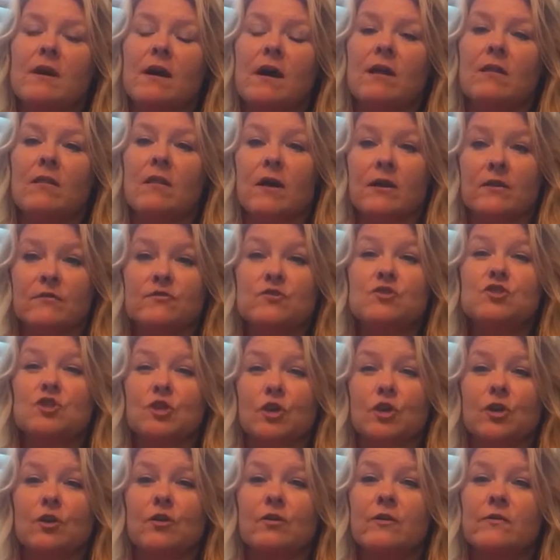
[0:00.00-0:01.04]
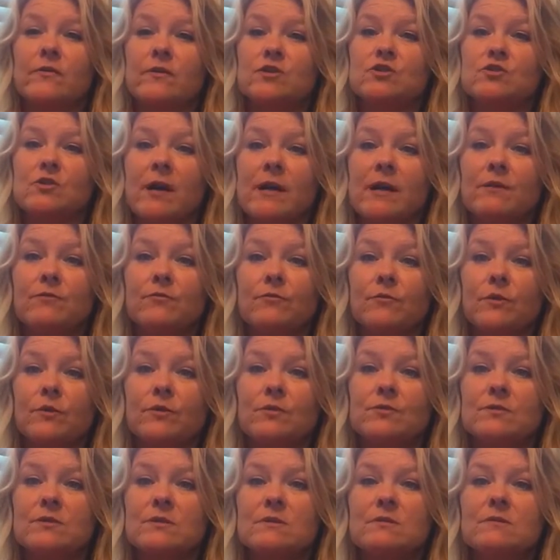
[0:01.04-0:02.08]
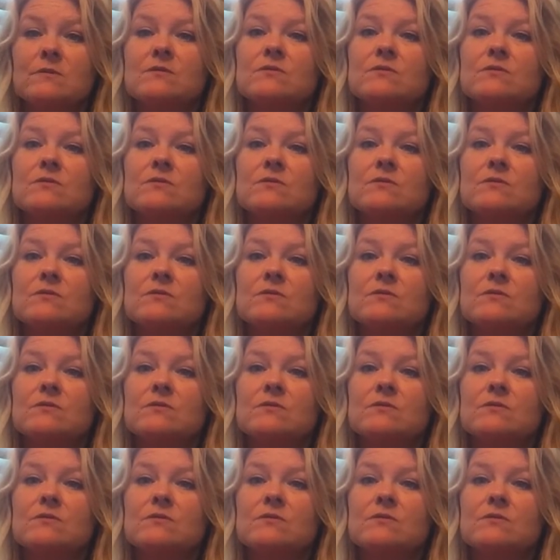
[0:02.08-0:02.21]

a lot of sugar in the dried fruit.